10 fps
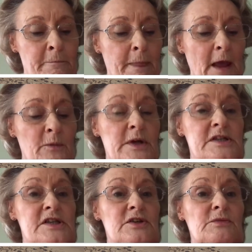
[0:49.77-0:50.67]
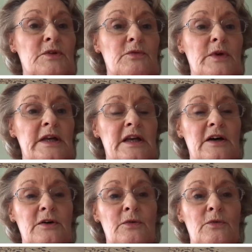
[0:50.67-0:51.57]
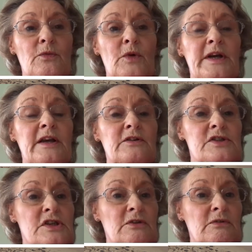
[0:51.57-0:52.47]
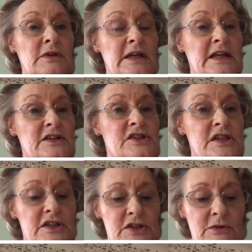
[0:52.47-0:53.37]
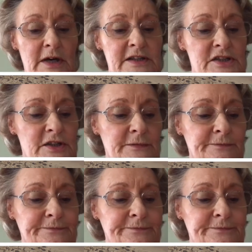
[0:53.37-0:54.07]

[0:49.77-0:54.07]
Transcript: And we assume that we know what He'll do in each situation.